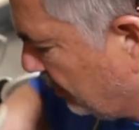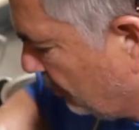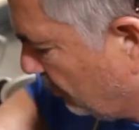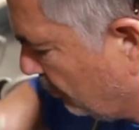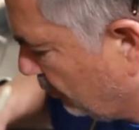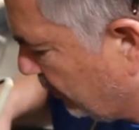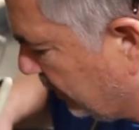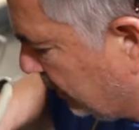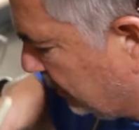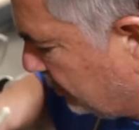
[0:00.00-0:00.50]

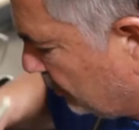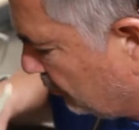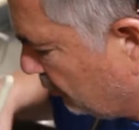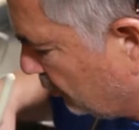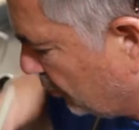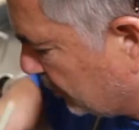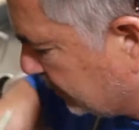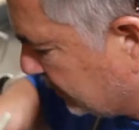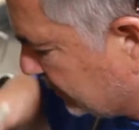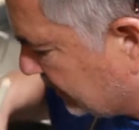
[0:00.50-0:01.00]
We don't
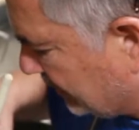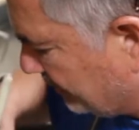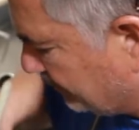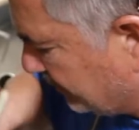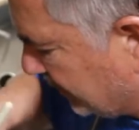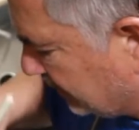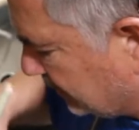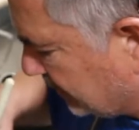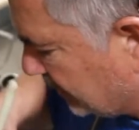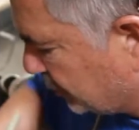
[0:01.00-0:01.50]
want
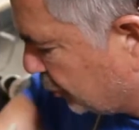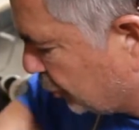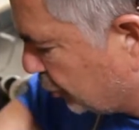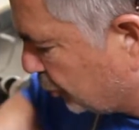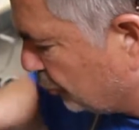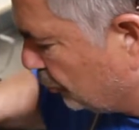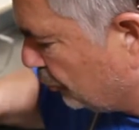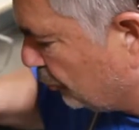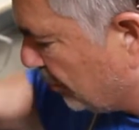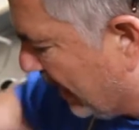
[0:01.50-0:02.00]
something that's
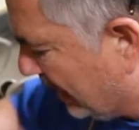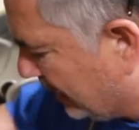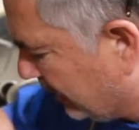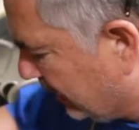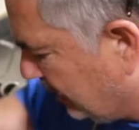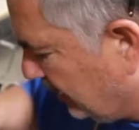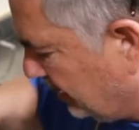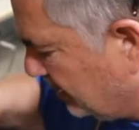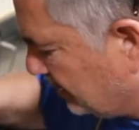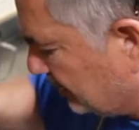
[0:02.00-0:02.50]
too
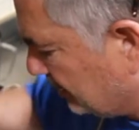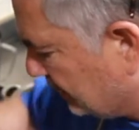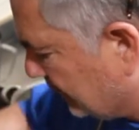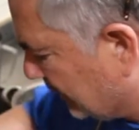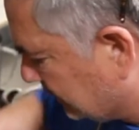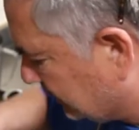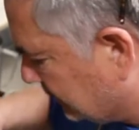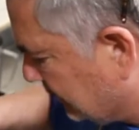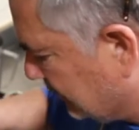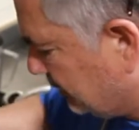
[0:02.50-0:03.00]
runny
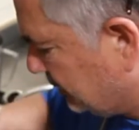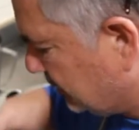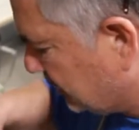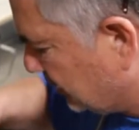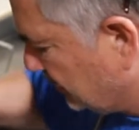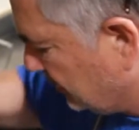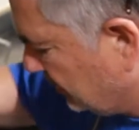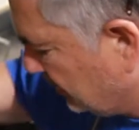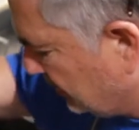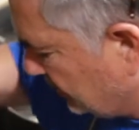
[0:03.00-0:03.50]
like this,
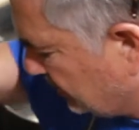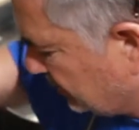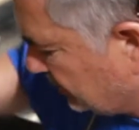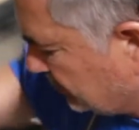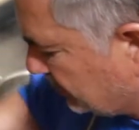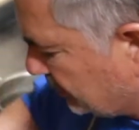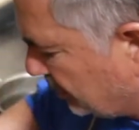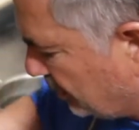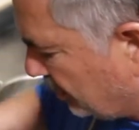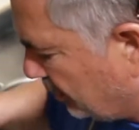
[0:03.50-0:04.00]

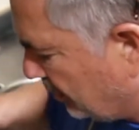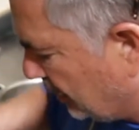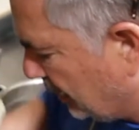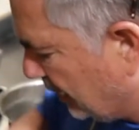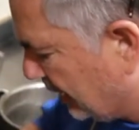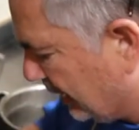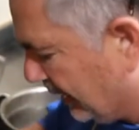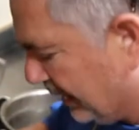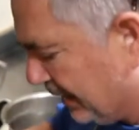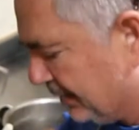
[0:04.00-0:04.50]
so
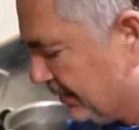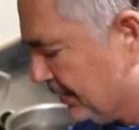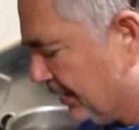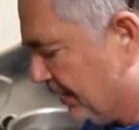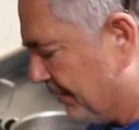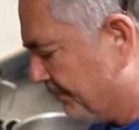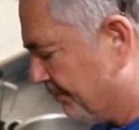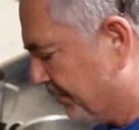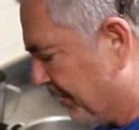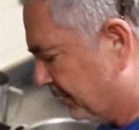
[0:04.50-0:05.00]
I add
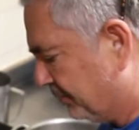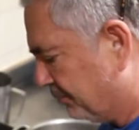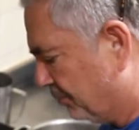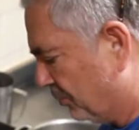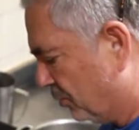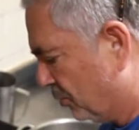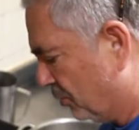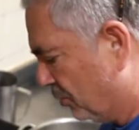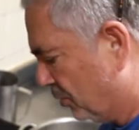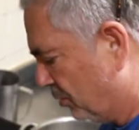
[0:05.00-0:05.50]
a bit
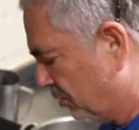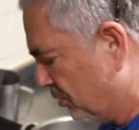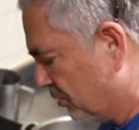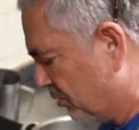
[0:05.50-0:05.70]
more.